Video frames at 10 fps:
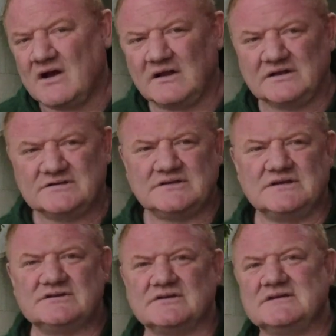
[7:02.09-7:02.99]

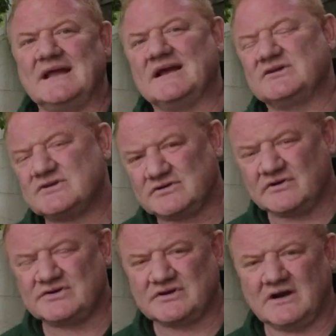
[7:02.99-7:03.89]
lawlessness, there's lack of
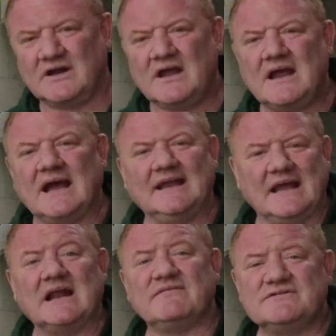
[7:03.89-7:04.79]
structure, and
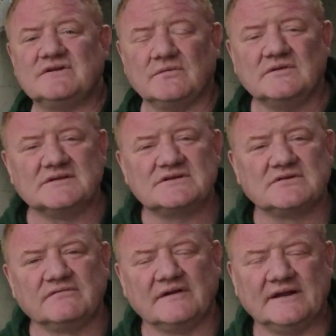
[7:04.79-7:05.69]
the elephants are the ones that are
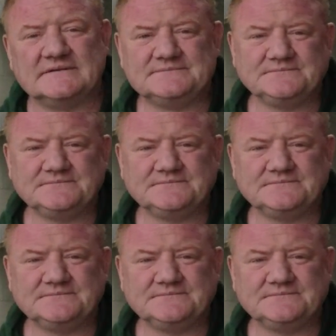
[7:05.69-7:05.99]
suffering.